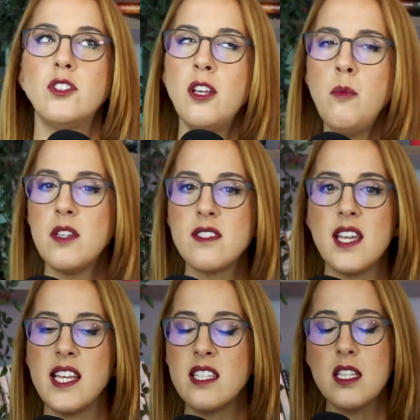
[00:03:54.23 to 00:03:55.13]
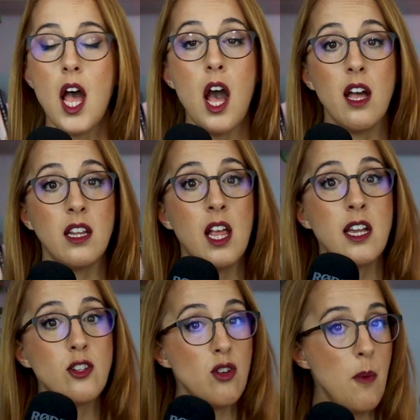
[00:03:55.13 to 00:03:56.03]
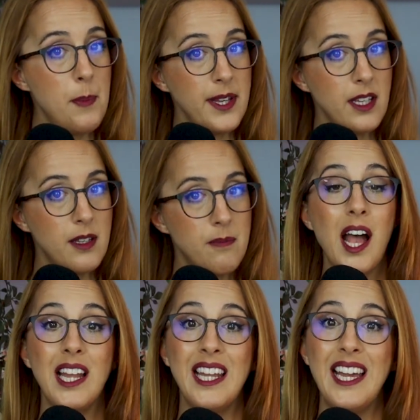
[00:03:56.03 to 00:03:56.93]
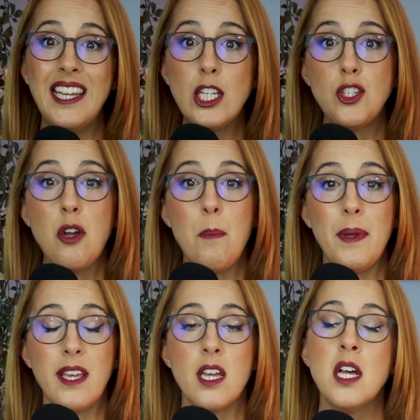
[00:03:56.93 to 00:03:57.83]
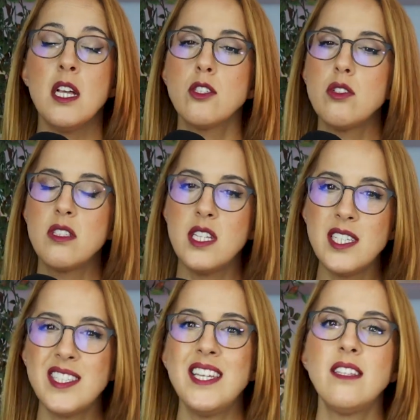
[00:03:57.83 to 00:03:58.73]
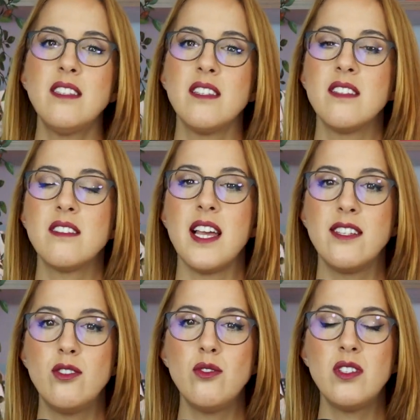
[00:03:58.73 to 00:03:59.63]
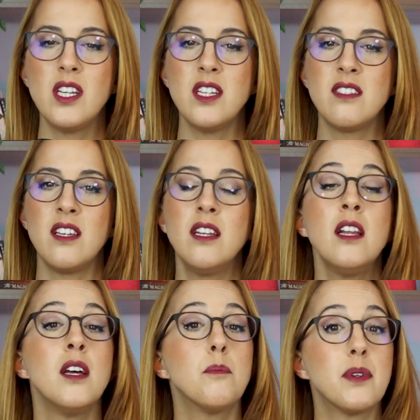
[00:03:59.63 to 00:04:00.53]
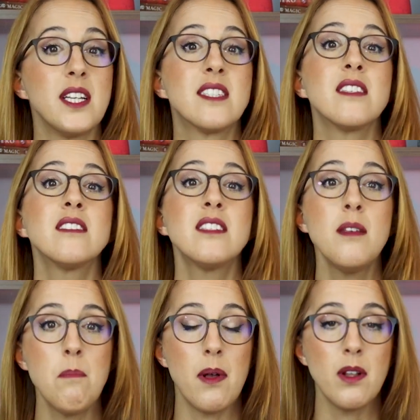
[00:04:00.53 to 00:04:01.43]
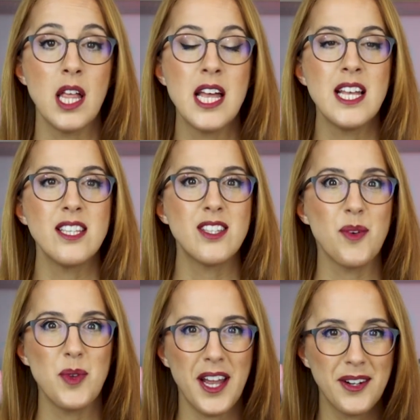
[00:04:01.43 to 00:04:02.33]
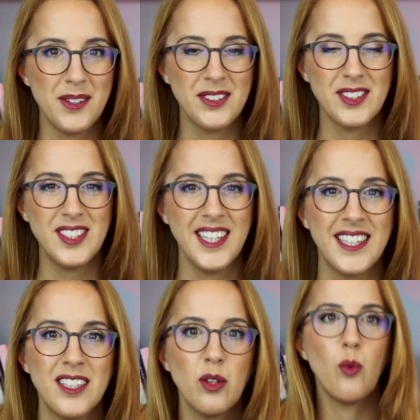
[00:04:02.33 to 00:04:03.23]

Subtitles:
someone says, I like shopping. I like shopping. So this sentence, as you see, is in present simple. So we are going to take it